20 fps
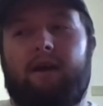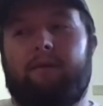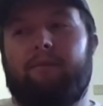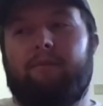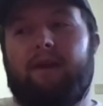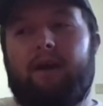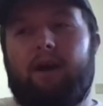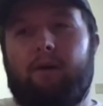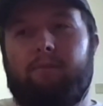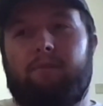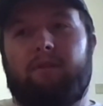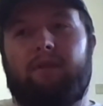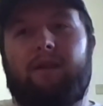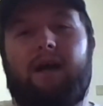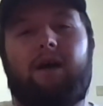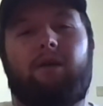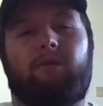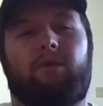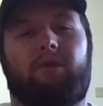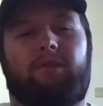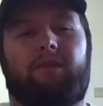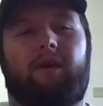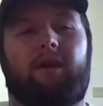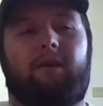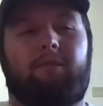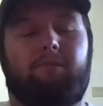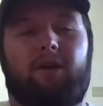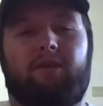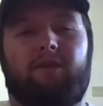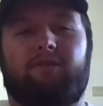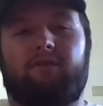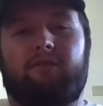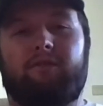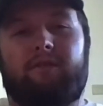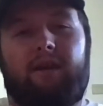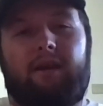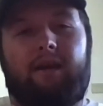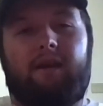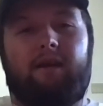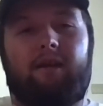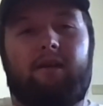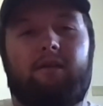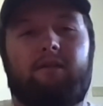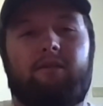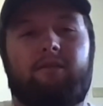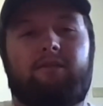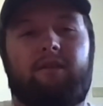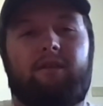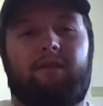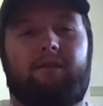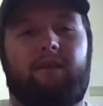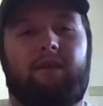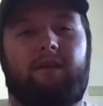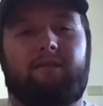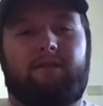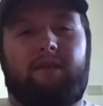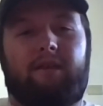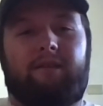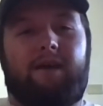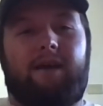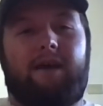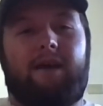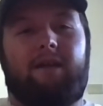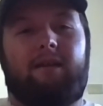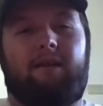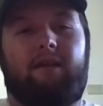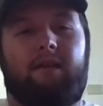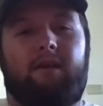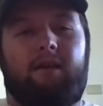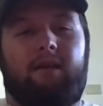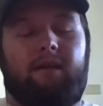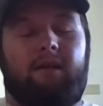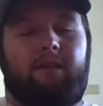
Um, they help a lot with like muscle tears and things like that.